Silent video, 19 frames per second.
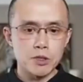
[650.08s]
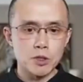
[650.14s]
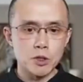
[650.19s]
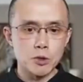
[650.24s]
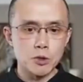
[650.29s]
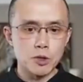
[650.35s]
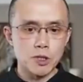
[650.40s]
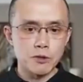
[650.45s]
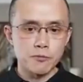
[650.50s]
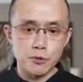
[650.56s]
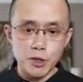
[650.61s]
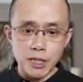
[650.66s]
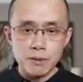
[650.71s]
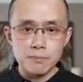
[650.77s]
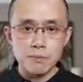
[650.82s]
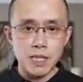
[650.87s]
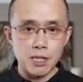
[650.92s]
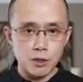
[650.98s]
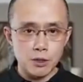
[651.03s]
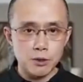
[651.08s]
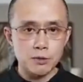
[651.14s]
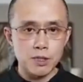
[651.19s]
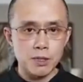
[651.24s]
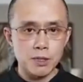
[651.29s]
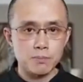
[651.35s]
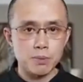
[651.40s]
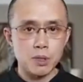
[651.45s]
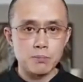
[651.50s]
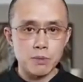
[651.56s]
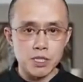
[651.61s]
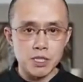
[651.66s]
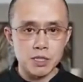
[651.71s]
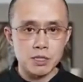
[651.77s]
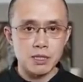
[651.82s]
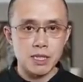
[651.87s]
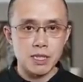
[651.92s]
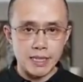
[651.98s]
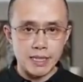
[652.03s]
So freedom including
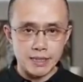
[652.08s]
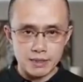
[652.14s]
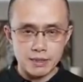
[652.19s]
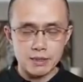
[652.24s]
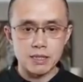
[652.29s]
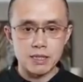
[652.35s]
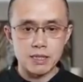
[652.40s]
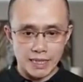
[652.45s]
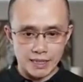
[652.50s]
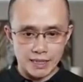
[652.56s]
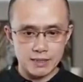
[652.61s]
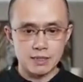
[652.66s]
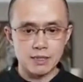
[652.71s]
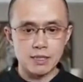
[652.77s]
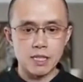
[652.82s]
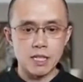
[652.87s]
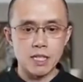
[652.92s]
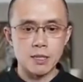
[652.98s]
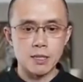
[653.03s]
permissionlessness,